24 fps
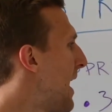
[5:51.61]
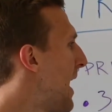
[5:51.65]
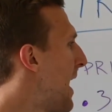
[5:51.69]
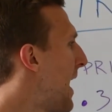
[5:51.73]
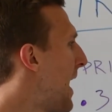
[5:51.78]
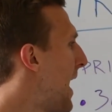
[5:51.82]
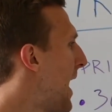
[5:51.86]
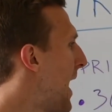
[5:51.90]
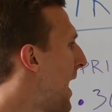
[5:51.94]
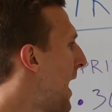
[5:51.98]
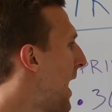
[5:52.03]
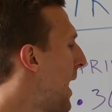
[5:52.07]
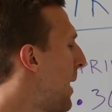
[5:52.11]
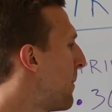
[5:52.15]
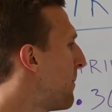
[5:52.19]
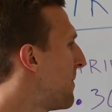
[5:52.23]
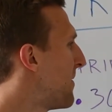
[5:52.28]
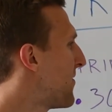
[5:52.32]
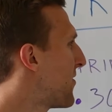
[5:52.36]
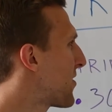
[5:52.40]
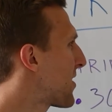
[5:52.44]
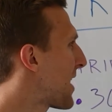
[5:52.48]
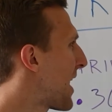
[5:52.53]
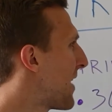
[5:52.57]

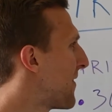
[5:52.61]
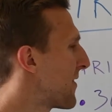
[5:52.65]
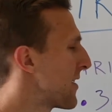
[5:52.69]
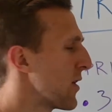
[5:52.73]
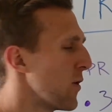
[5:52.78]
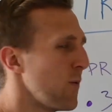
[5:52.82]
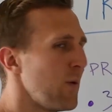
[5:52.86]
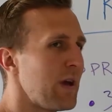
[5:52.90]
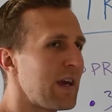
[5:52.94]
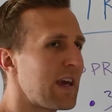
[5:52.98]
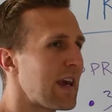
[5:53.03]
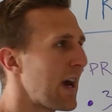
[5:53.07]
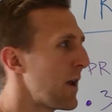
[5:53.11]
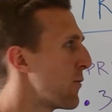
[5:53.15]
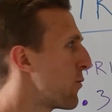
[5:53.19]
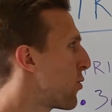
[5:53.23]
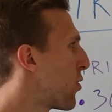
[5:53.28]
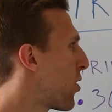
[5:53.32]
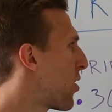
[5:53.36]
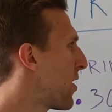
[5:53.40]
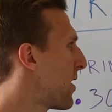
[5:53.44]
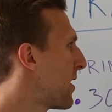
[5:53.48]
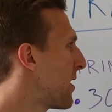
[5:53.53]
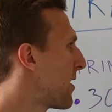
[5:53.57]
If you're kind of like a weekend
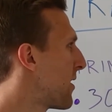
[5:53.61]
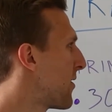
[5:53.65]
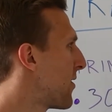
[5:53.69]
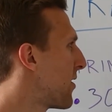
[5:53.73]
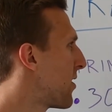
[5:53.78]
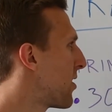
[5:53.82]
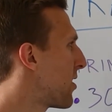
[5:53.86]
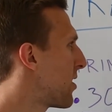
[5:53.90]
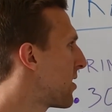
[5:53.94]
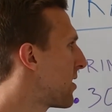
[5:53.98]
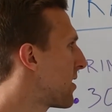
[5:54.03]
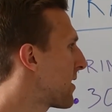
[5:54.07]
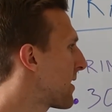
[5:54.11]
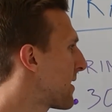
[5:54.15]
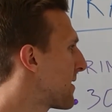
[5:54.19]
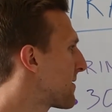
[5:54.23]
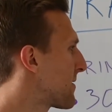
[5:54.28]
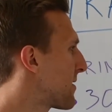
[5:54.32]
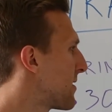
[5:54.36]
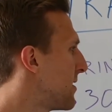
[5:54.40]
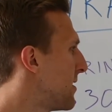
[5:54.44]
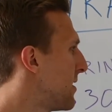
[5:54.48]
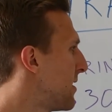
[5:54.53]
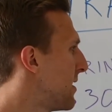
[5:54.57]
warrior, the erg is
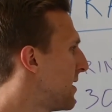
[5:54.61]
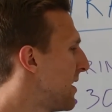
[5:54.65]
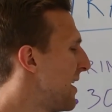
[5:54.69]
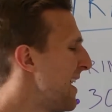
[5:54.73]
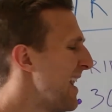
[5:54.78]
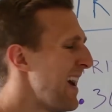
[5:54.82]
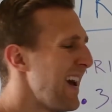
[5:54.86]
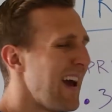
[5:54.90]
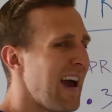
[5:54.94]
good.